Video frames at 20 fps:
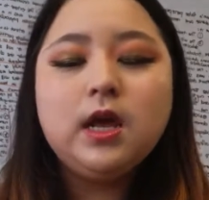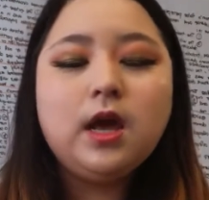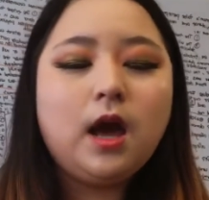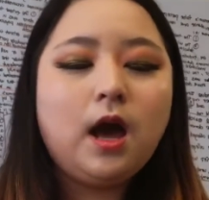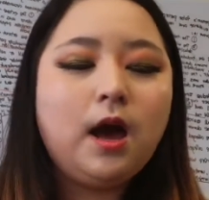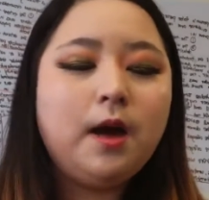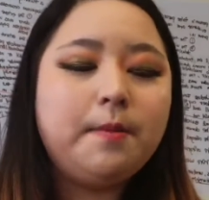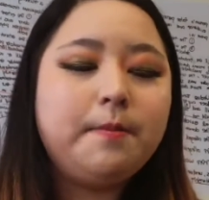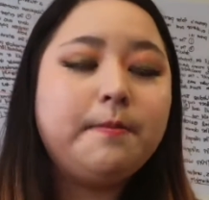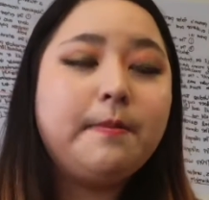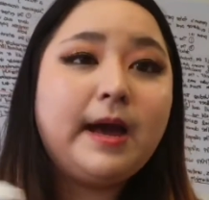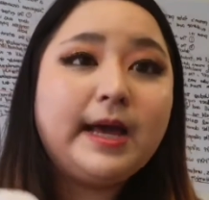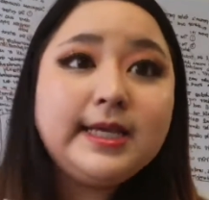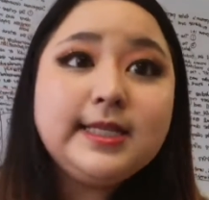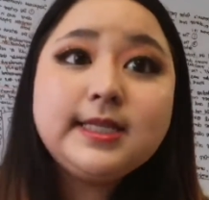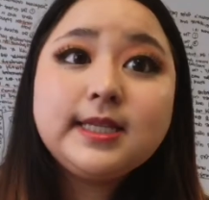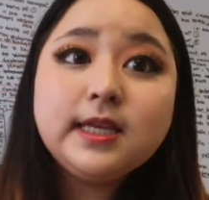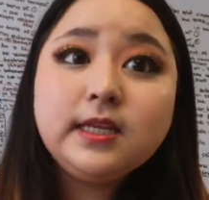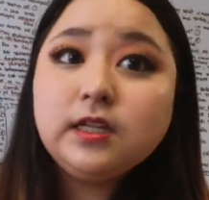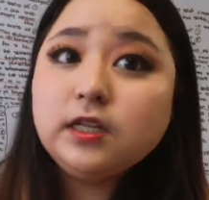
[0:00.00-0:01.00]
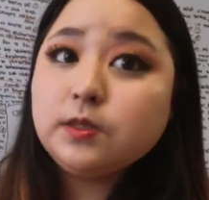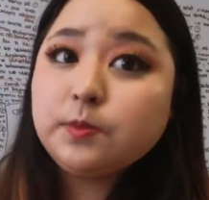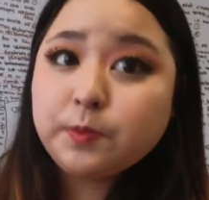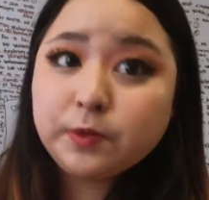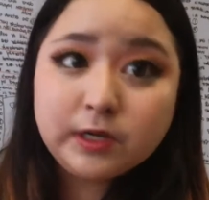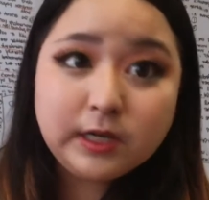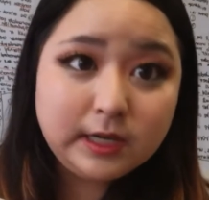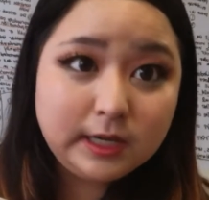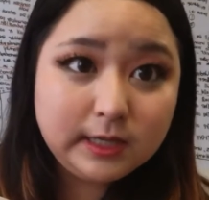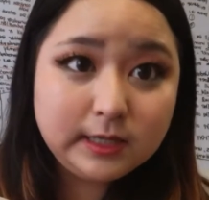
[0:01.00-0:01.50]
My skin is
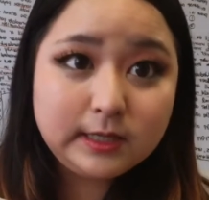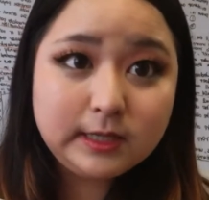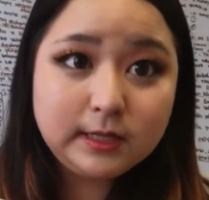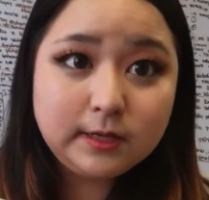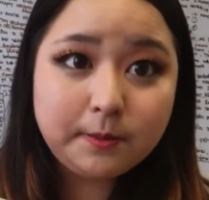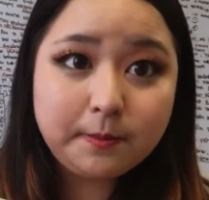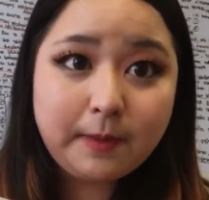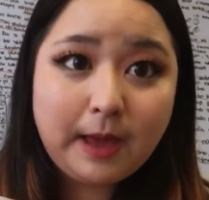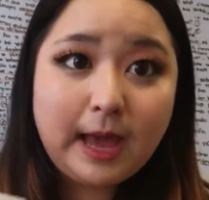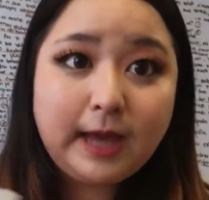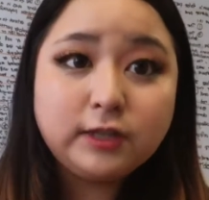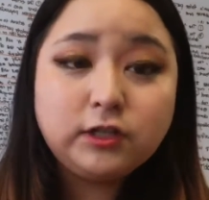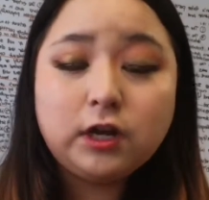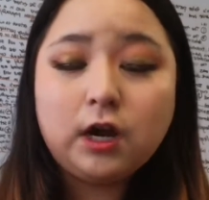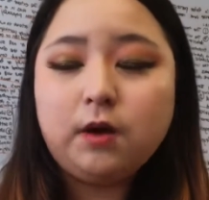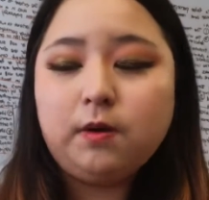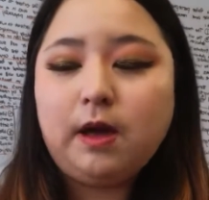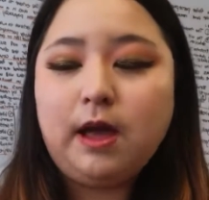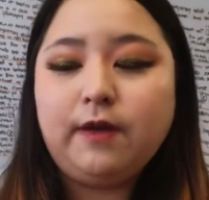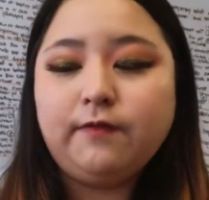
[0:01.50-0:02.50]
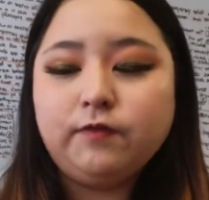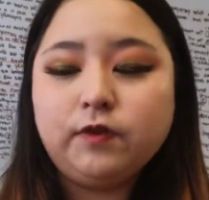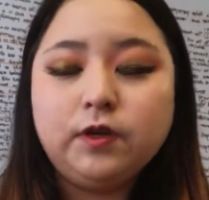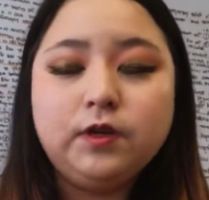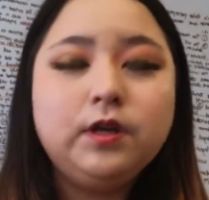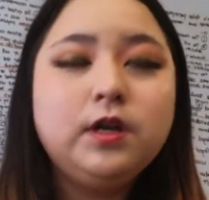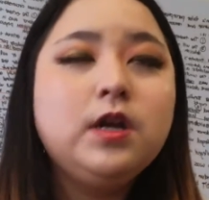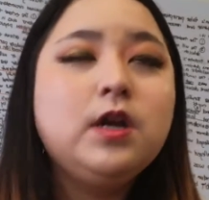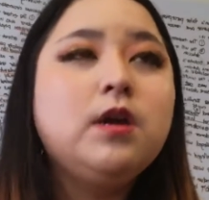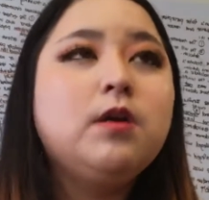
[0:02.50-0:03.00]
pretty easy to match.
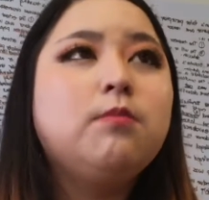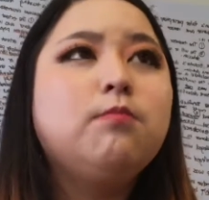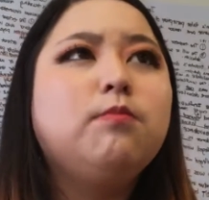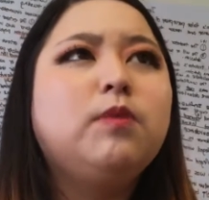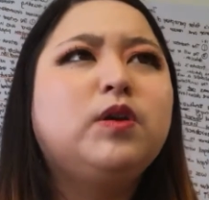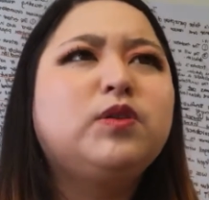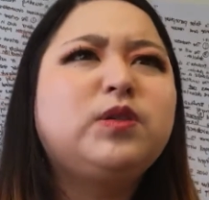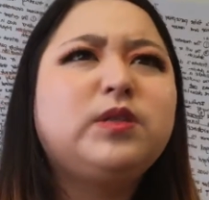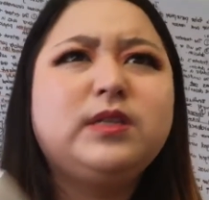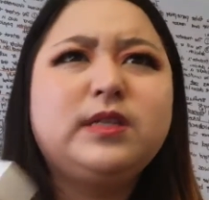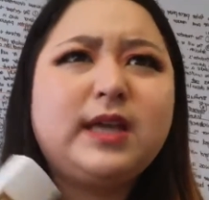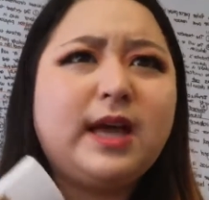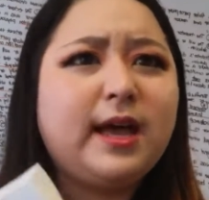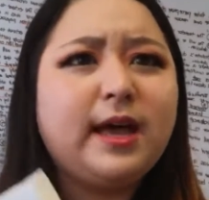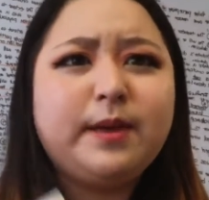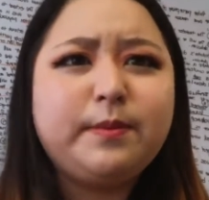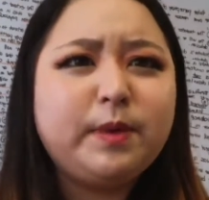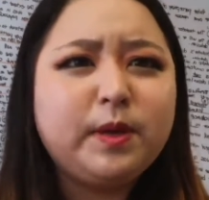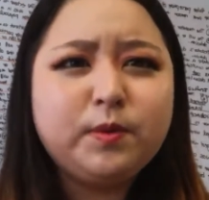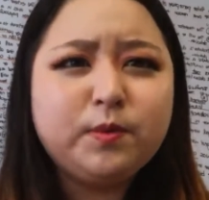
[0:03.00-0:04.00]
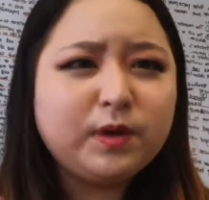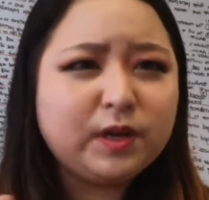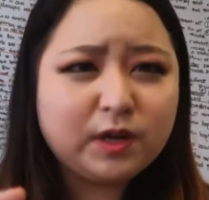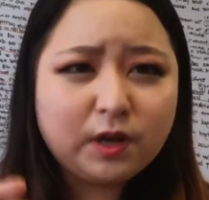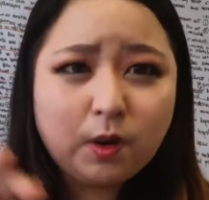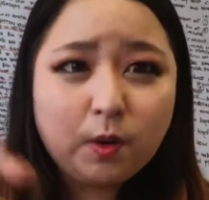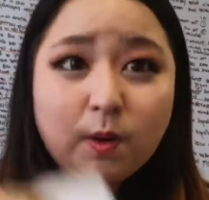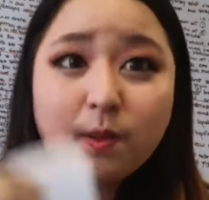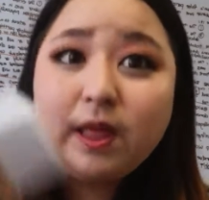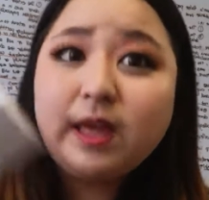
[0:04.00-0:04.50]
However, most of the time it would
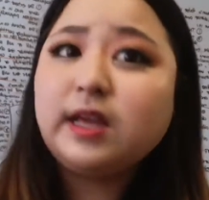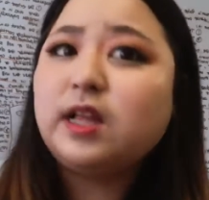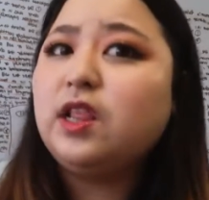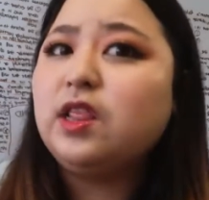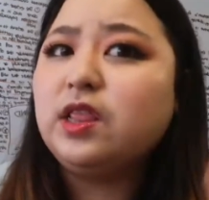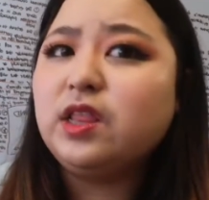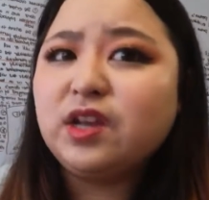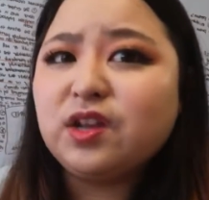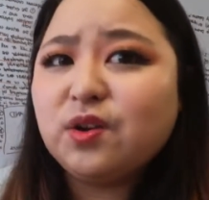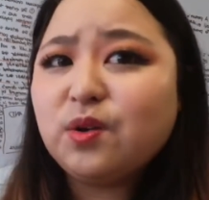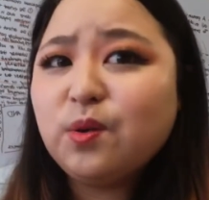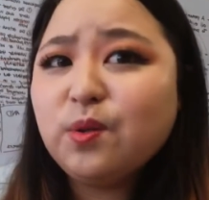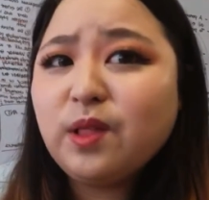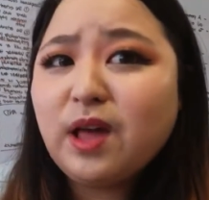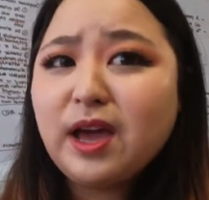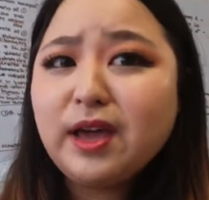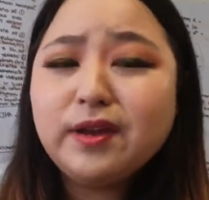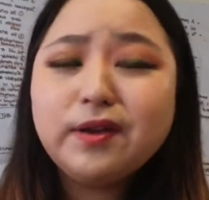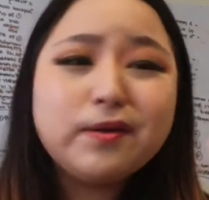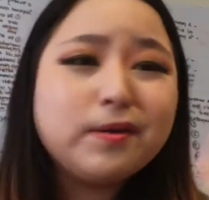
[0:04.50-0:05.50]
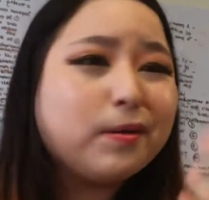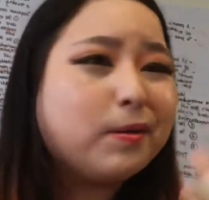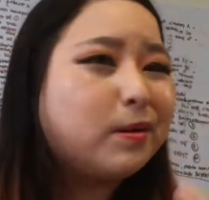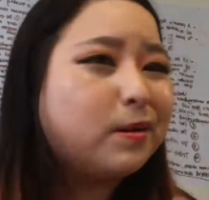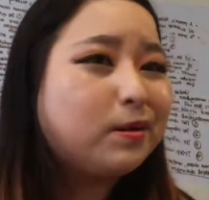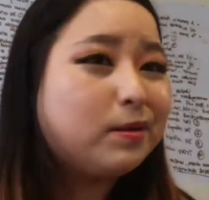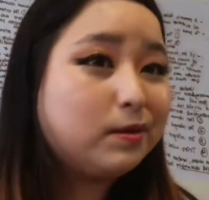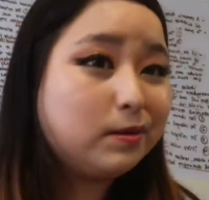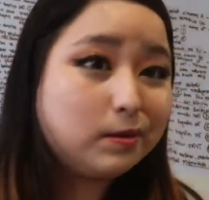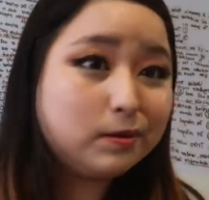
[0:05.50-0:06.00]
go like a little lighter or
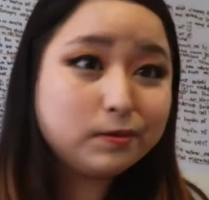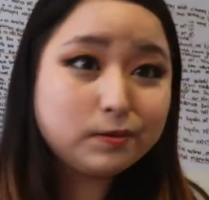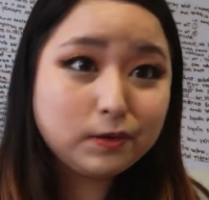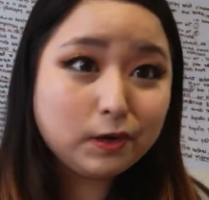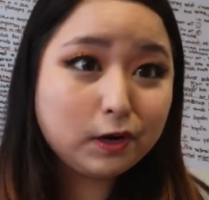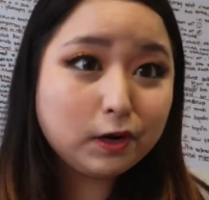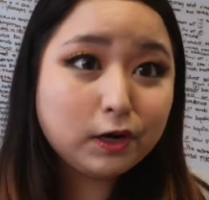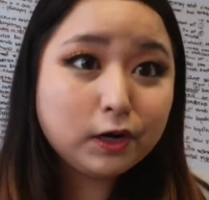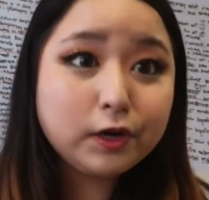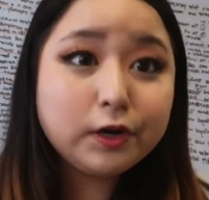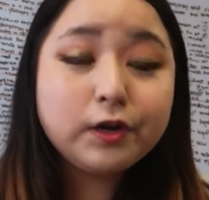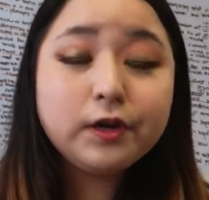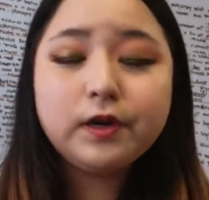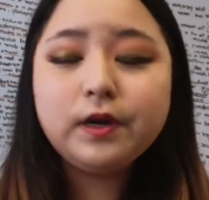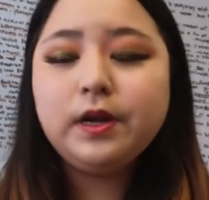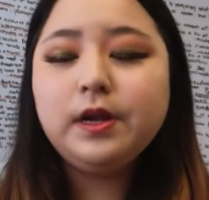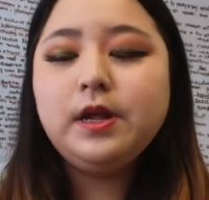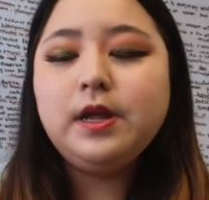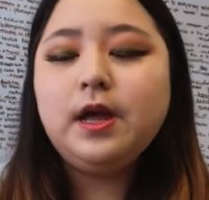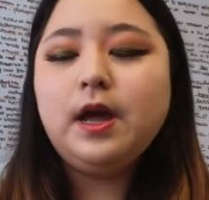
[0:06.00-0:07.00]
a little darker.